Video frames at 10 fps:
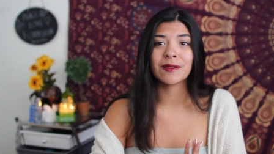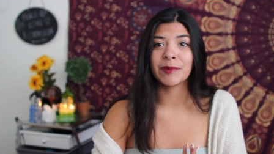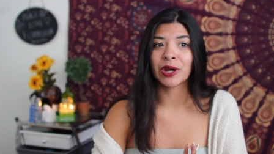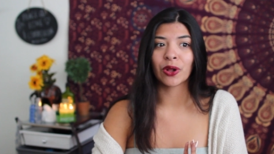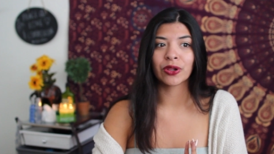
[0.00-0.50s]
in the
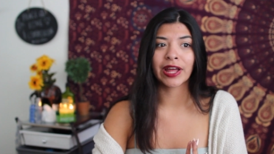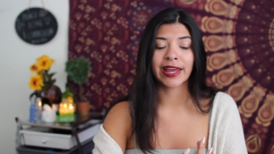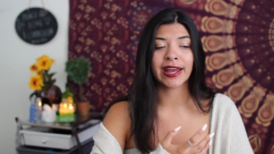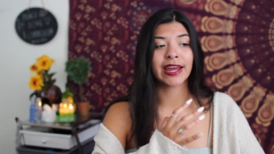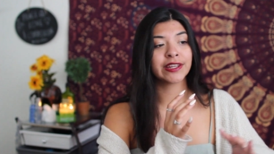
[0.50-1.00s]
middle
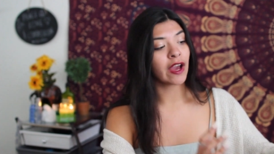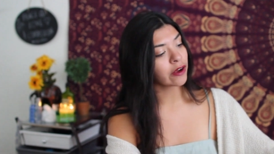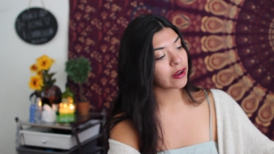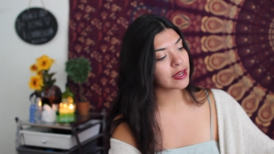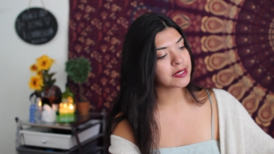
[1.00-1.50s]
like I had
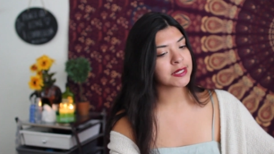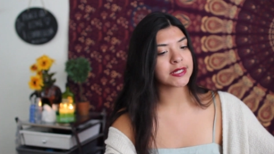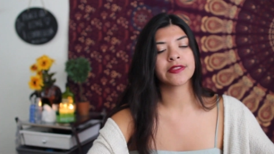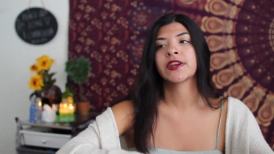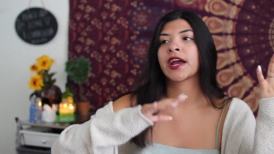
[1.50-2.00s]
younger cousins
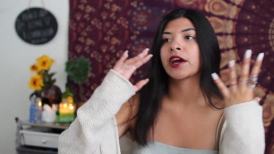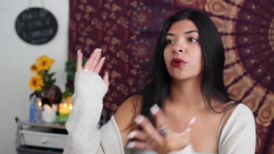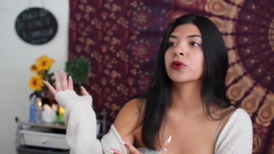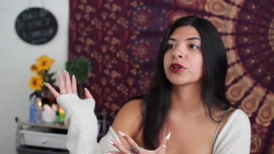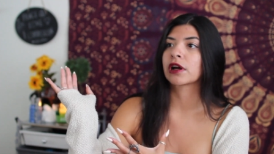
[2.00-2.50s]
and then I
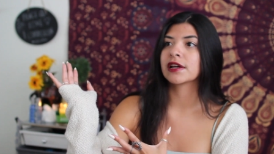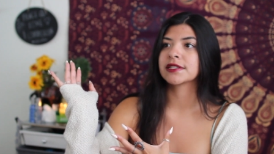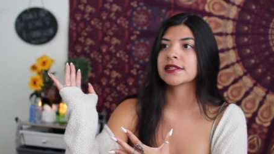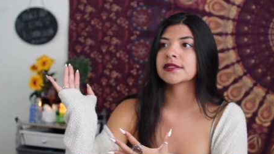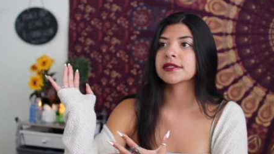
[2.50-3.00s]
had older
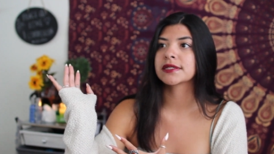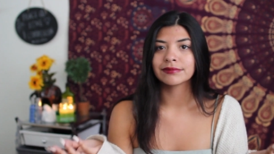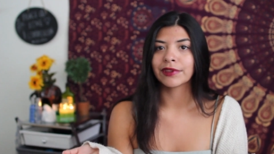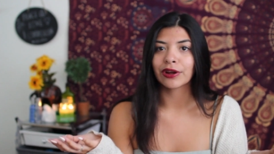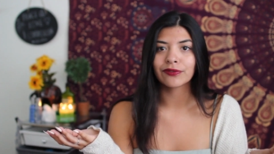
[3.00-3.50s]
cousins.
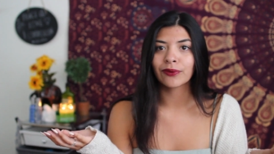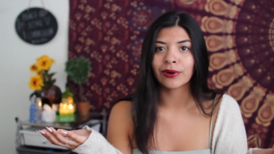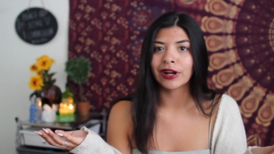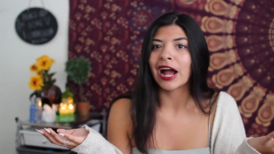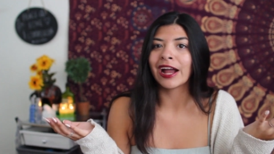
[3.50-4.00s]

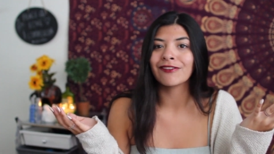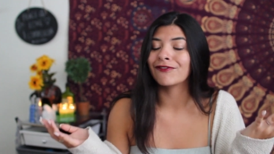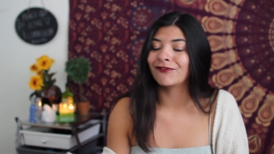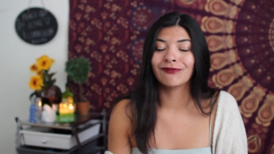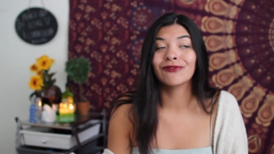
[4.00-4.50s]
Therefore I
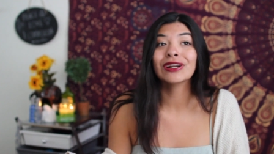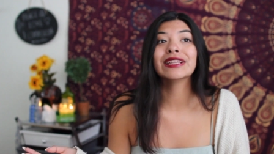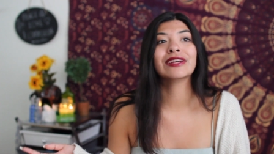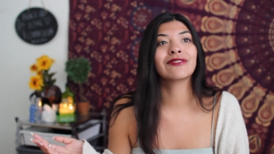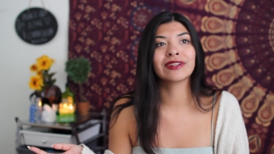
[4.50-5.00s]

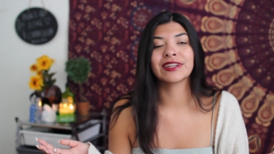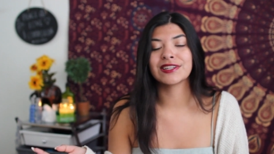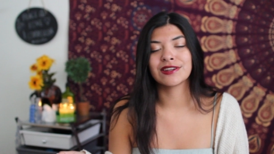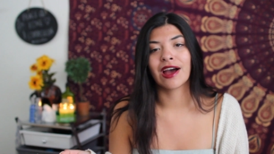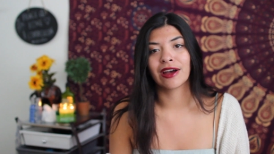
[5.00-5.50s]
really, really
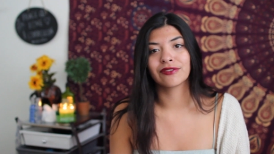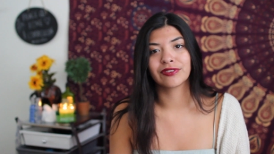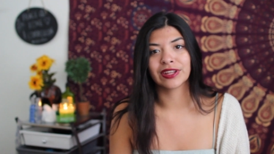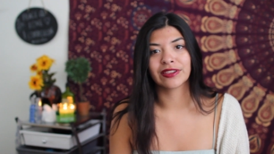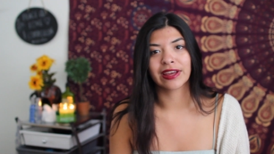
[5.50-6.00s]
did not
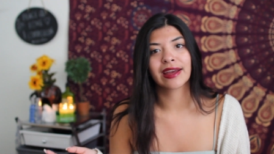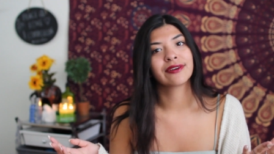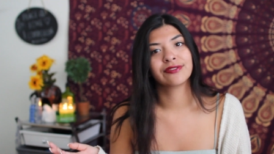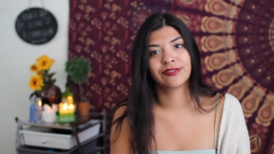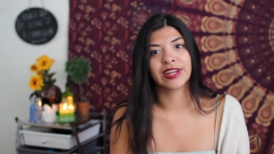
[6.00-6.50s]
feel like
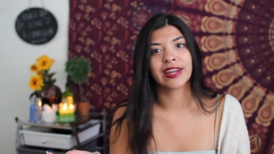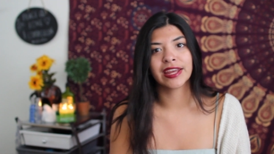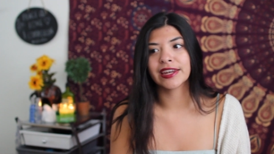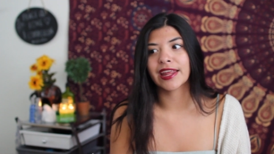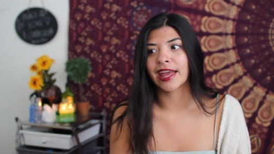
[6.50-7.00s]
I fit
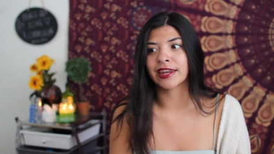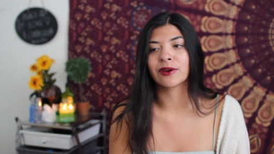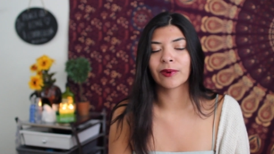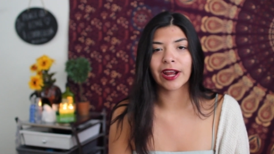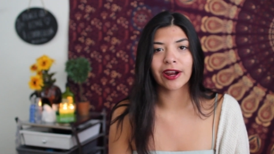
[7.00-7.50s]
in
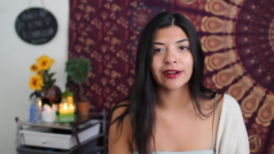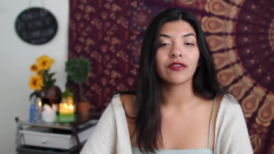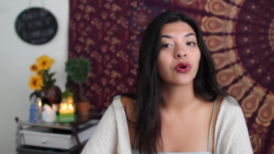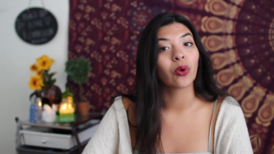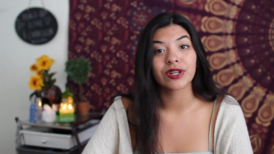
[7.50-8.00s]
anywhere.
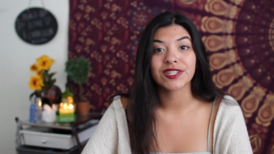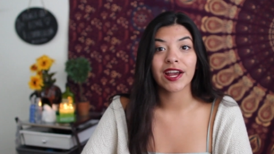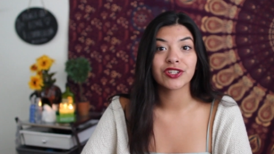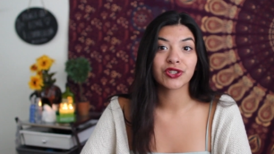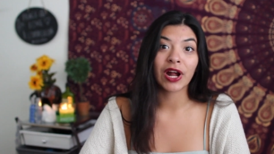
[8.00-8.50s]
Of course,
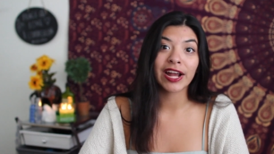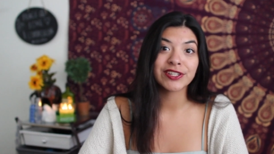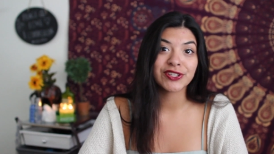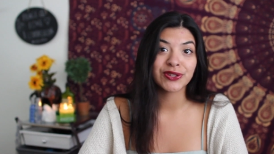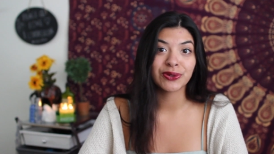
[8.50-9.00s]
I tried
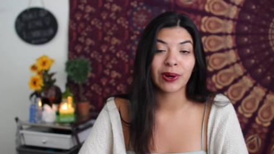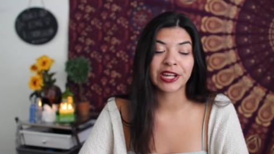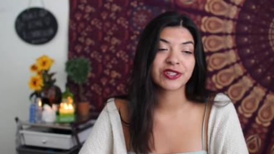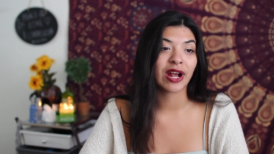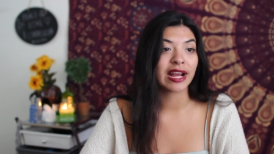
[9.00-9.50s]
to, I
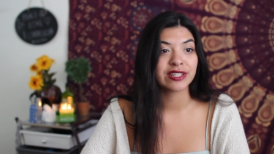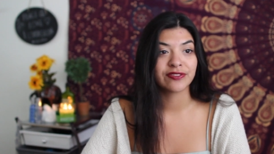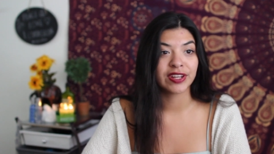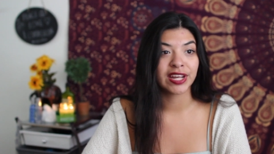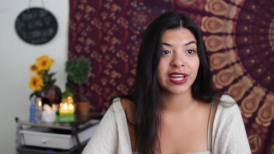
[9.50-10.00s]
tried to
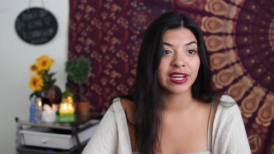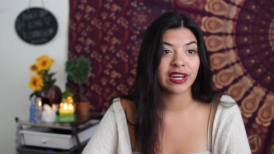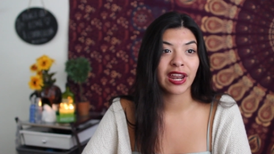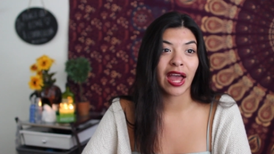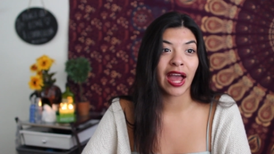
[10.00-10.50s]
fit in.